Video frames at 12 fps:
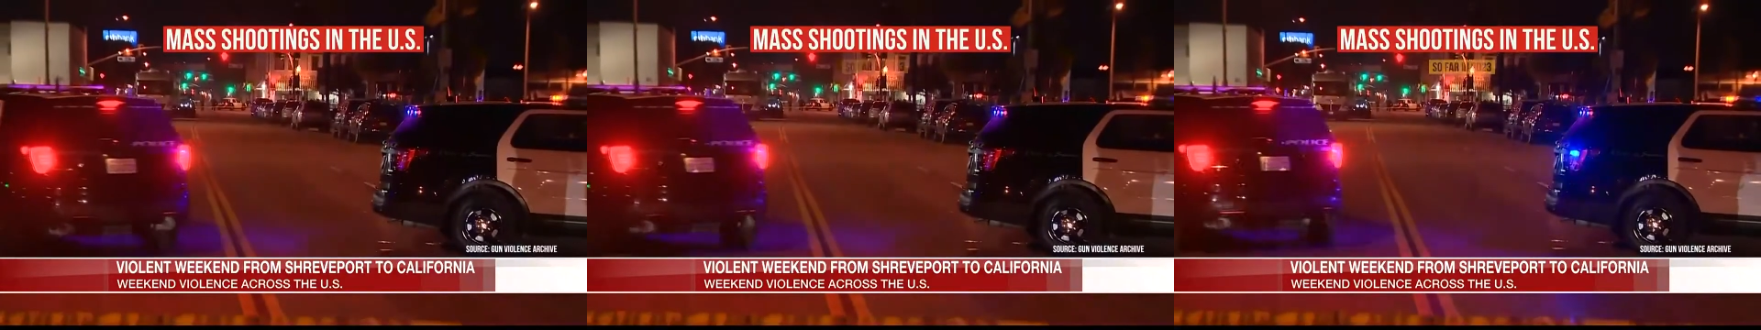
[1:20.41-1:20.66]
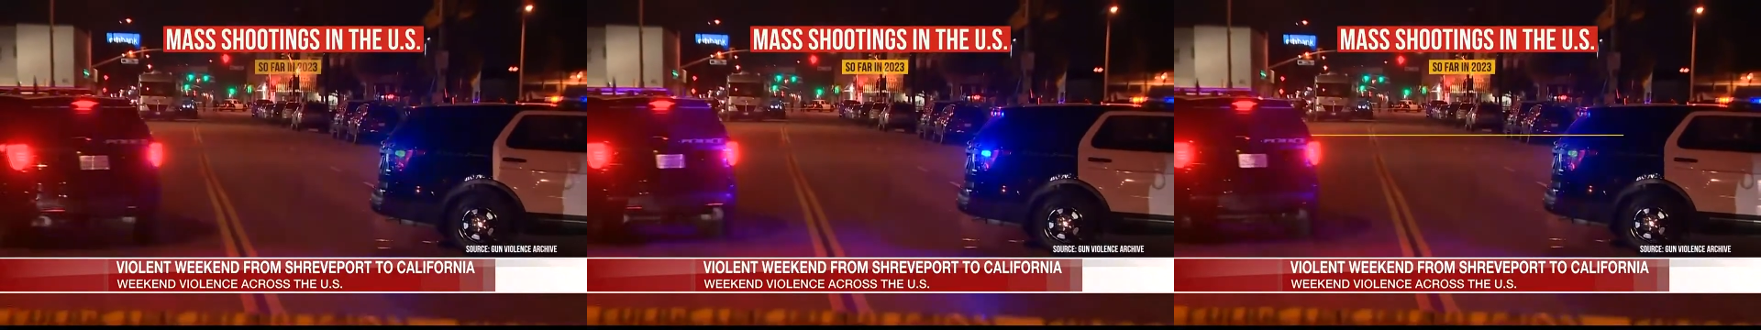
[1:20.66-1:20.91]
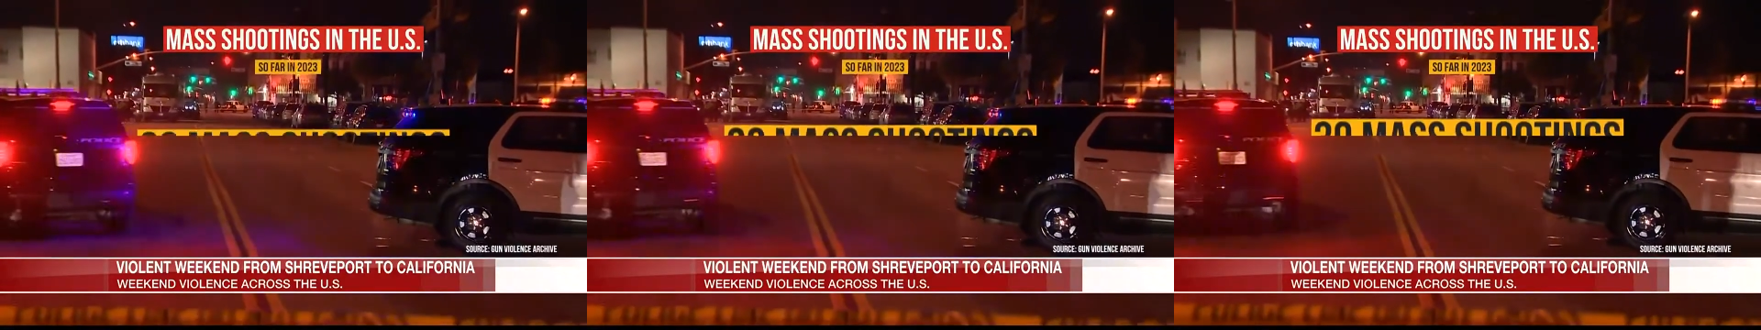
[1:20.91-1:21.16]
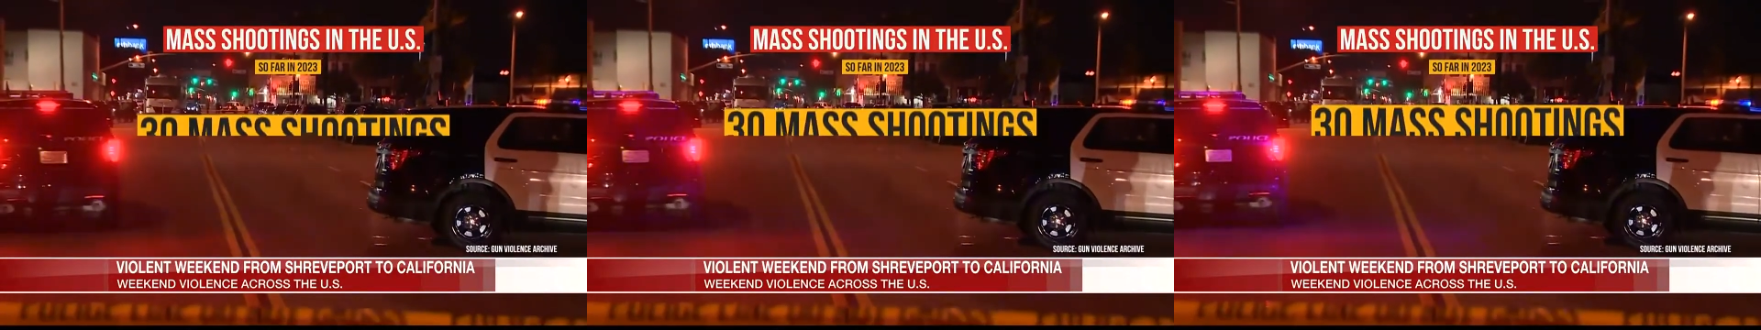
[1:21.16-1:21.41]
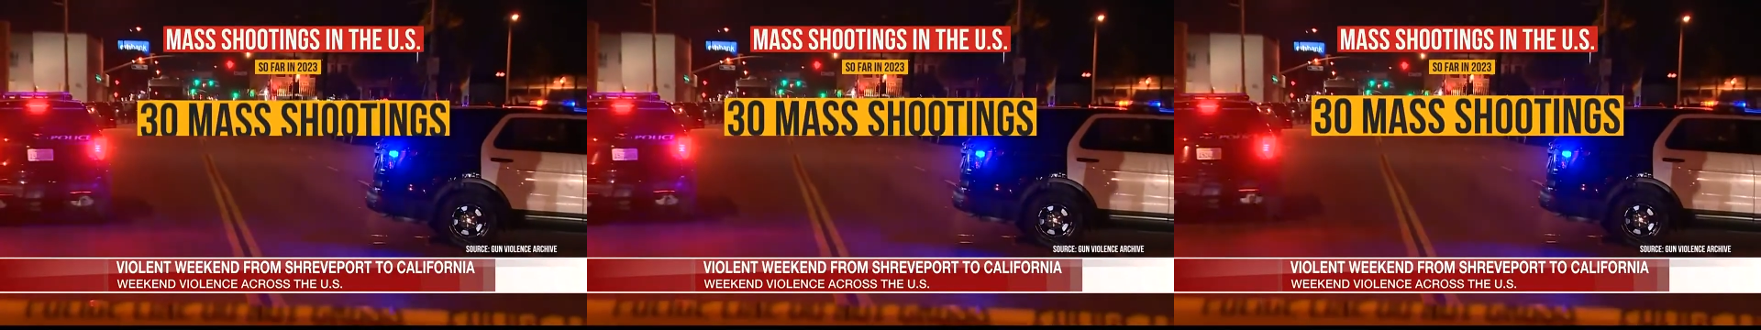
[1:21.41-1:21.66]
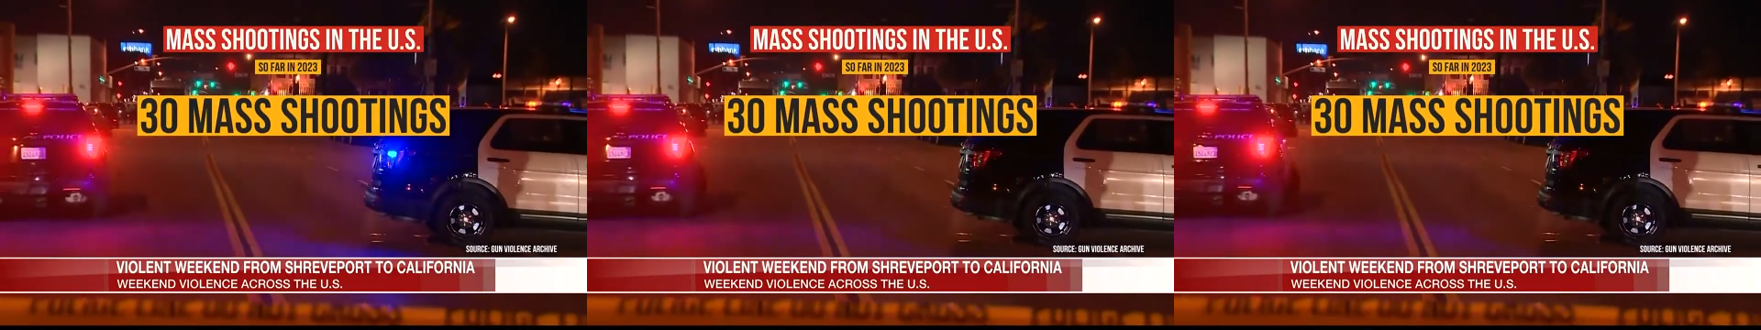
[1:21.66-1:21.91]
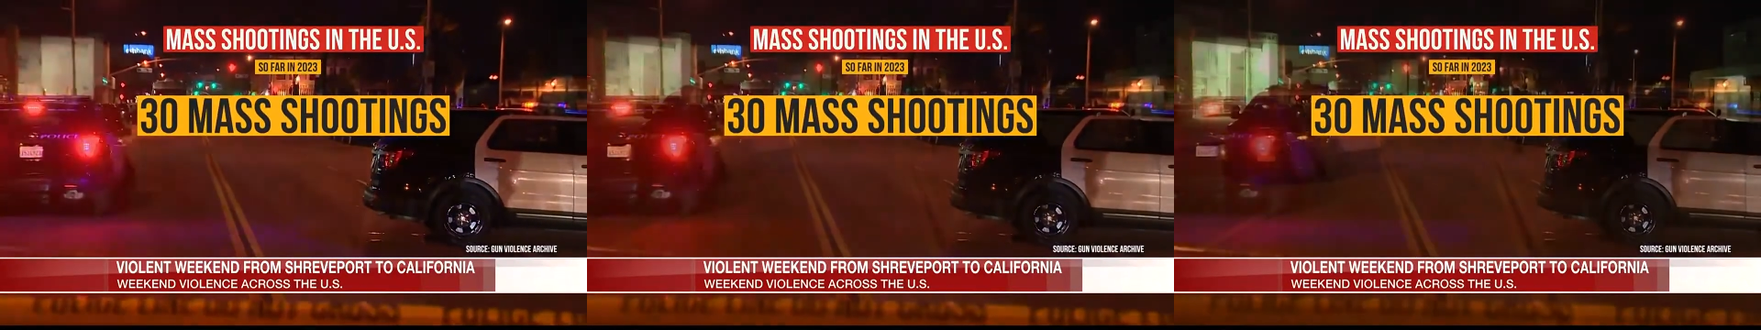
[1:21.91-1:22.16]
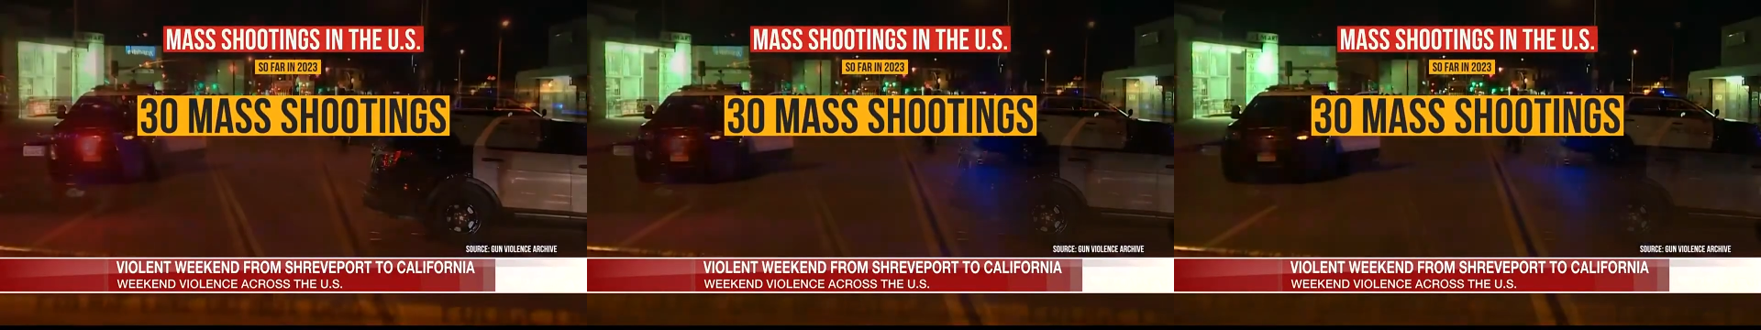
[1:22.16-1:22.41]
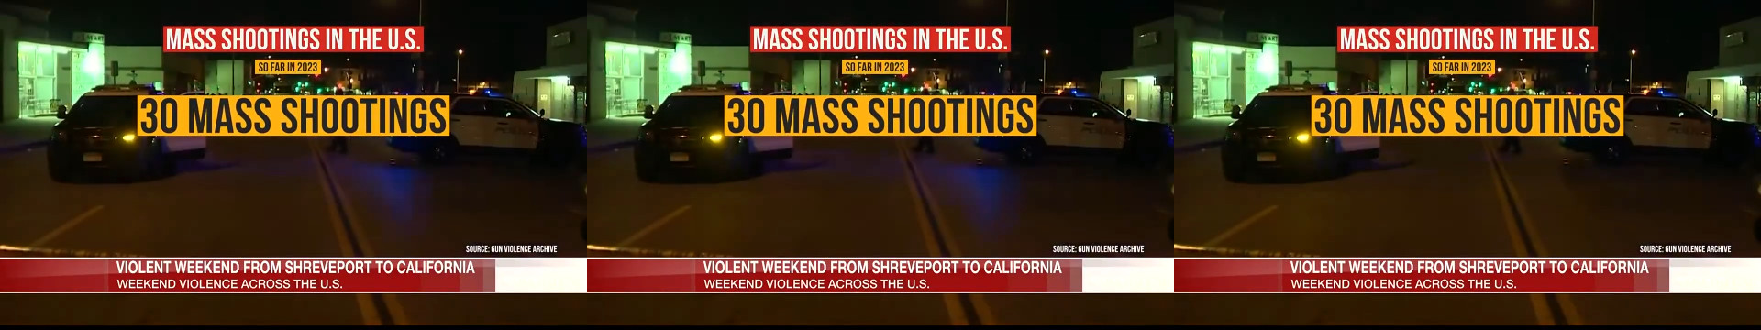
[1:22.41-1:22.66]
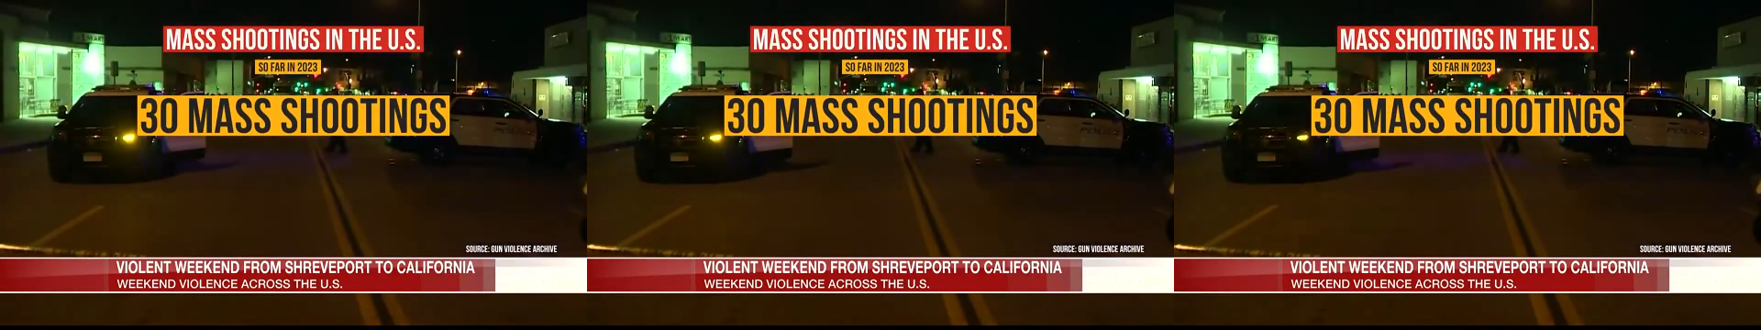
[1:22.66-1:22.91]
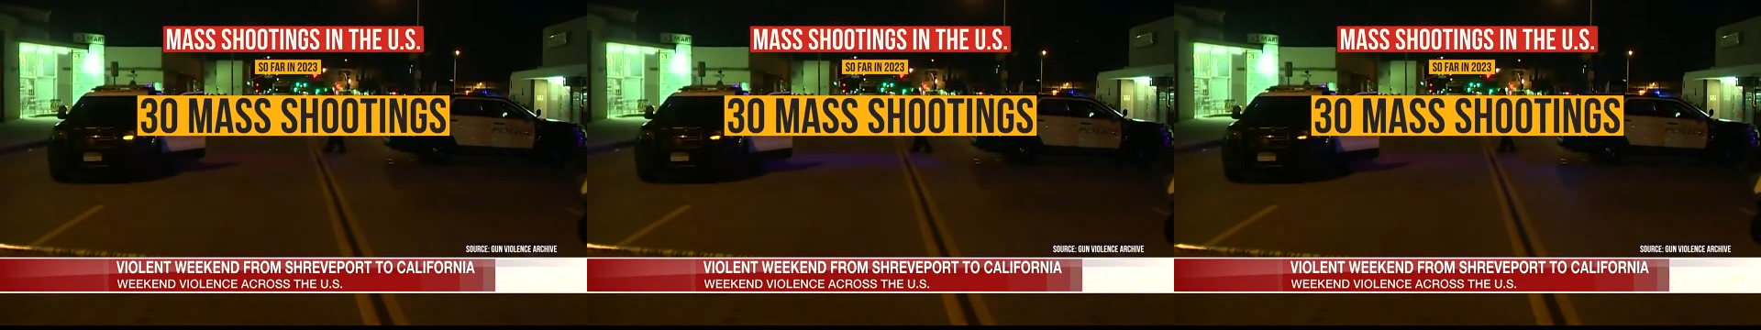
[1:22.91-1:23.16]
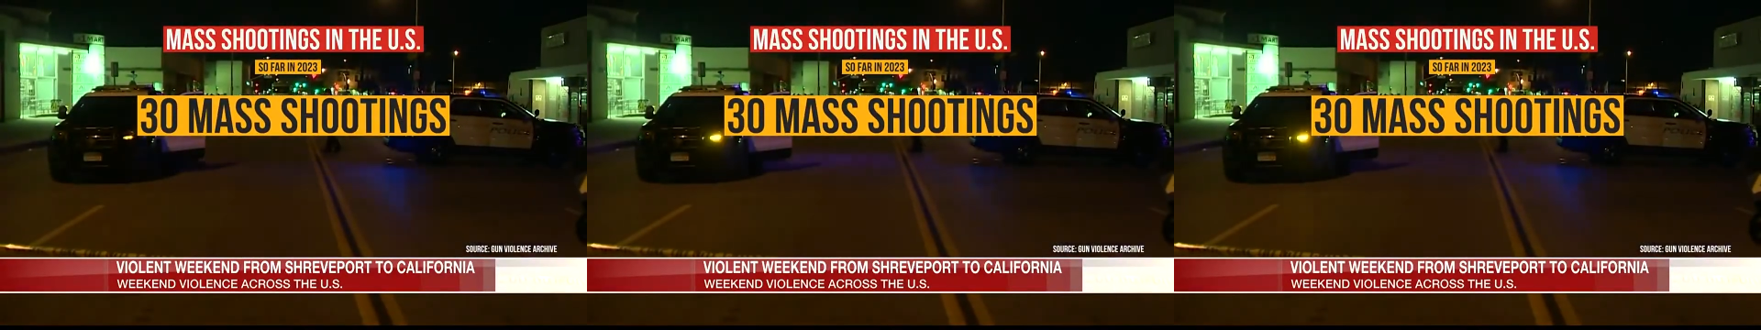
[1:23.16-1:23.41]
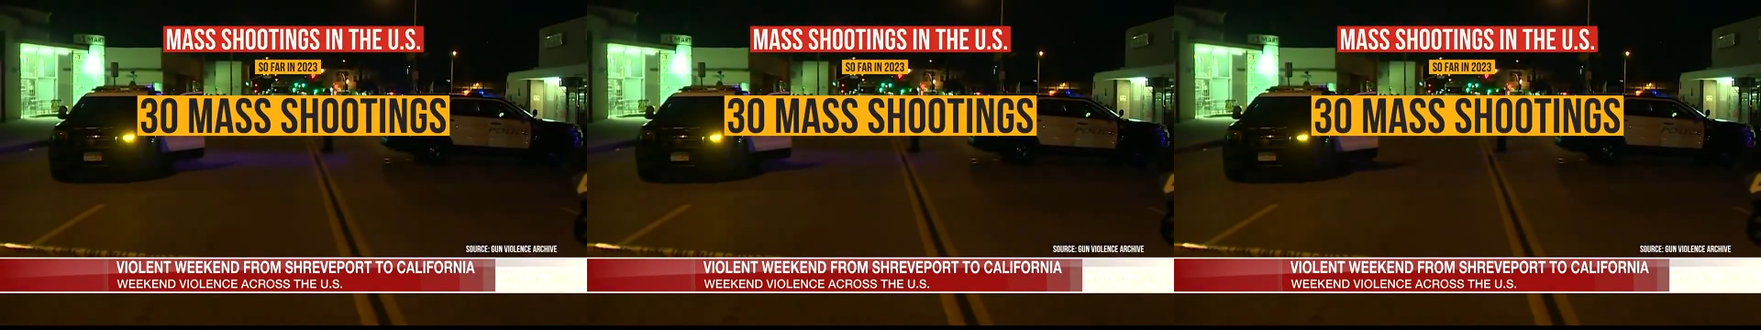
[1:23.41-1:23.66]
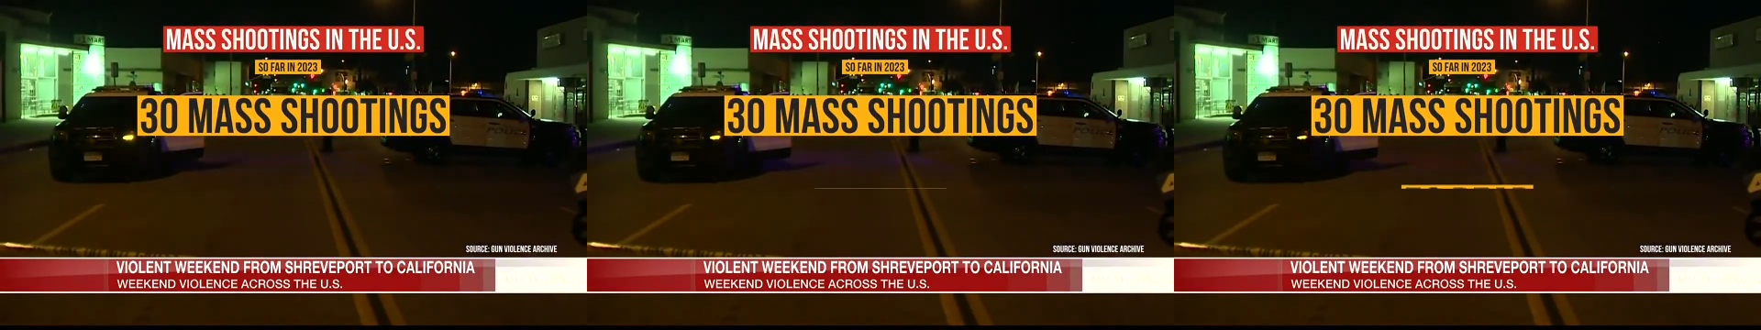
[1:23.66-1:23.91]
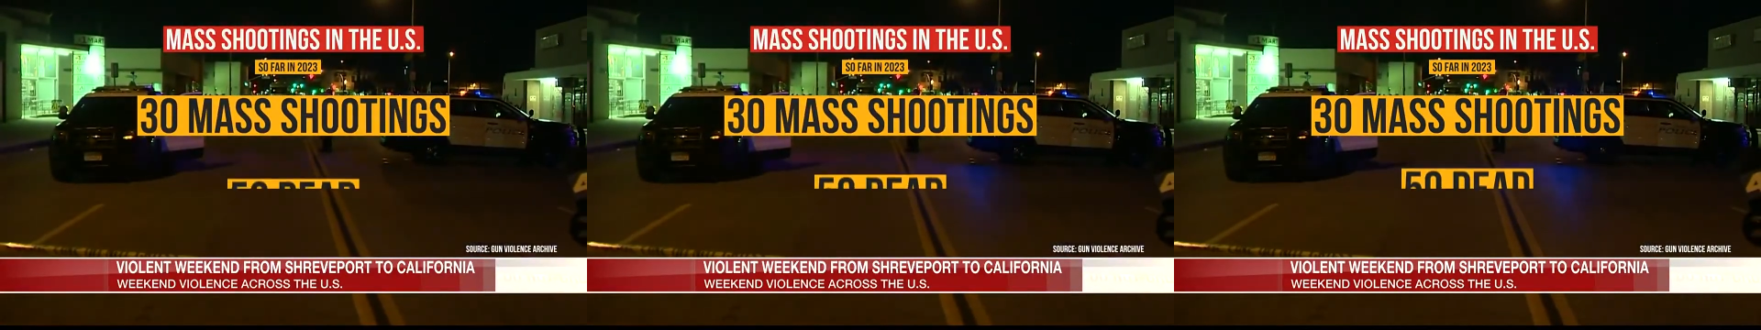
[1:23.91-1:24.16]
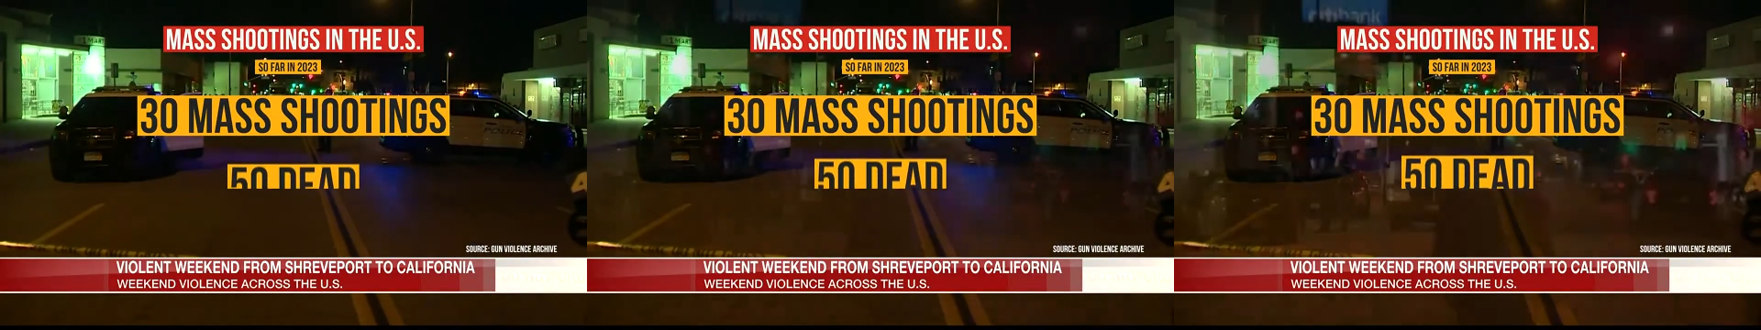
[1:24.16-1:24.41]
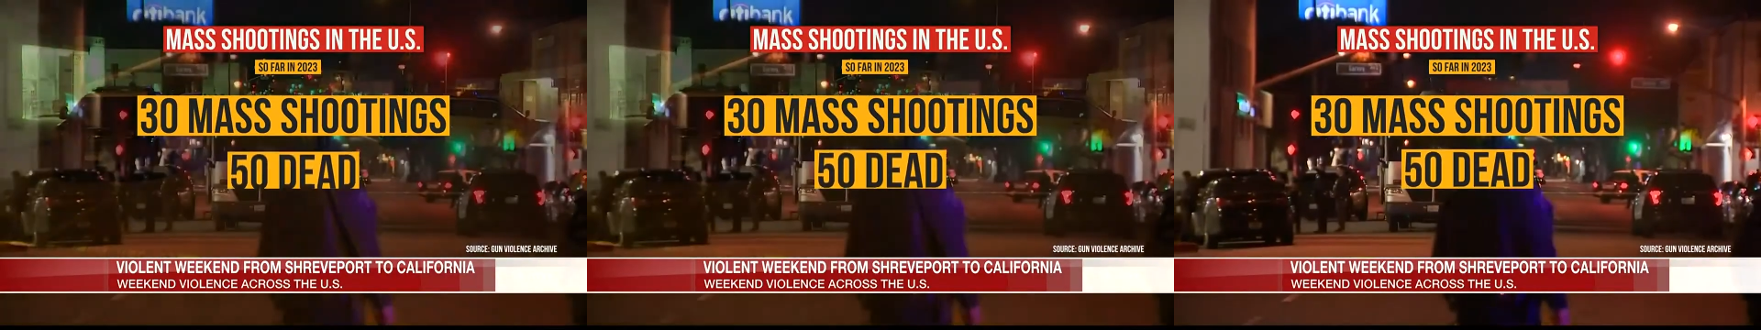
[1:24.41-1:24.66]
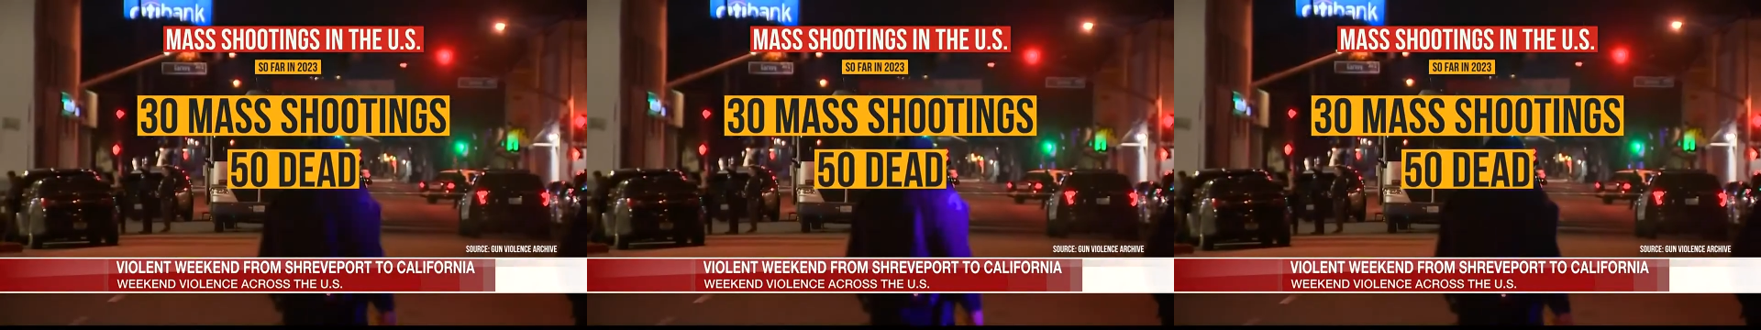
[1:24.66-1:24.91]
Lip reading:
No face is visible, so there are no lips to read.